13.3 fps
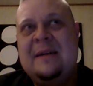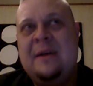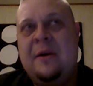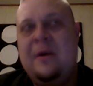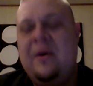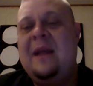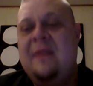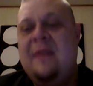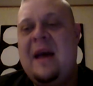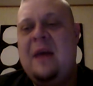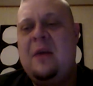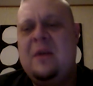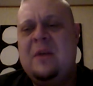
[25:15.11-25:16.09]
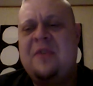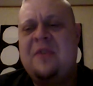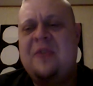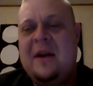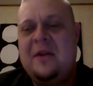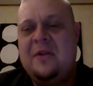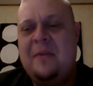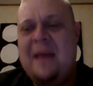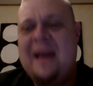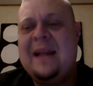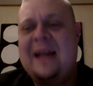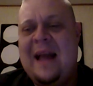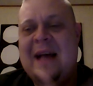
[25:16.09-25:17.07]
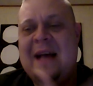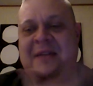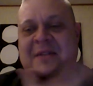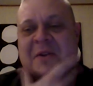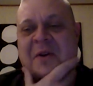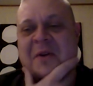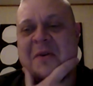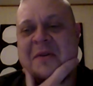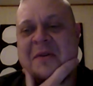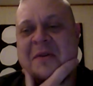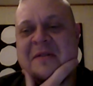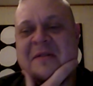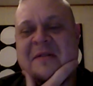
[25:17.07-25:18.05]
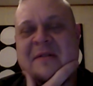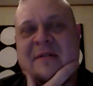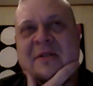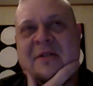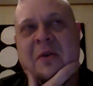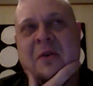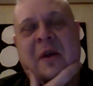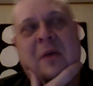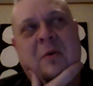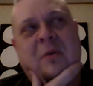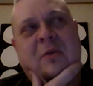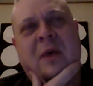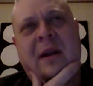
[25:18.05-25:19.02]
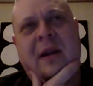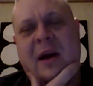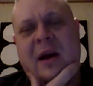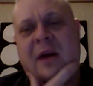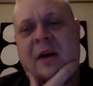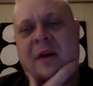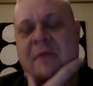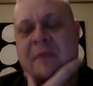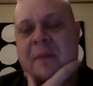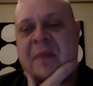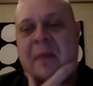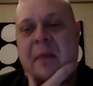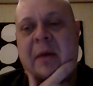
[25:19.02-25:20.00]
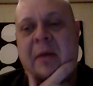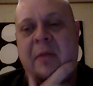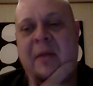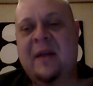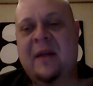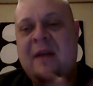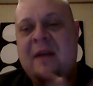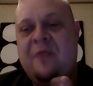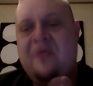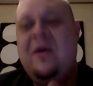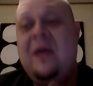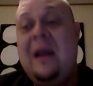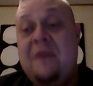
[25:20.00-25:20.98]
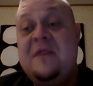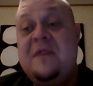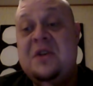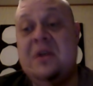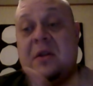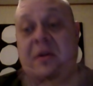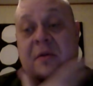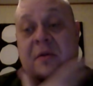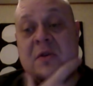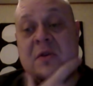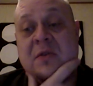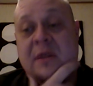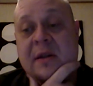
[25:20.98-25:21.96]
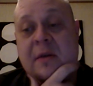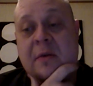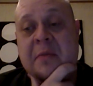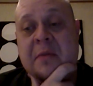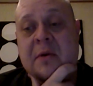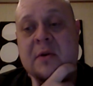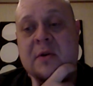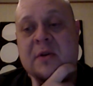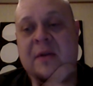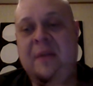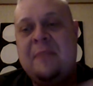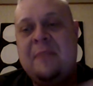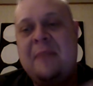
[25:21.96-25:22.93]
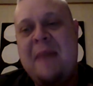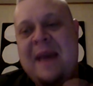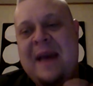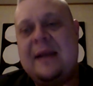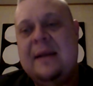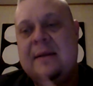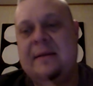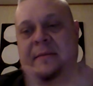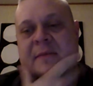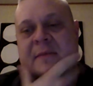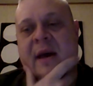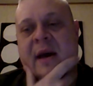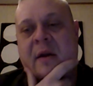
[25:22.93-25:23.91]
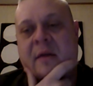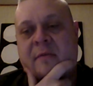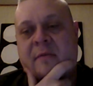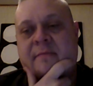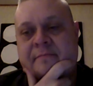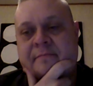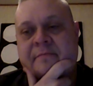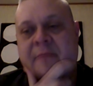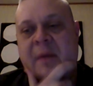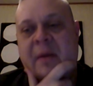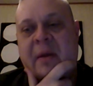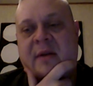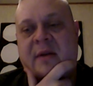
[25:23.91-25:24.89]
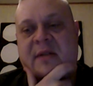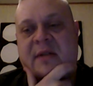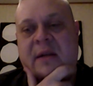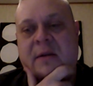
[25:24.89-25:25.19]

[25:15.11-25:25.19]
really in the end, we tried to make it last, you know. So there were quite a lot of uh, people that got really efficient of using the computer. So that made it kind of a bigger scene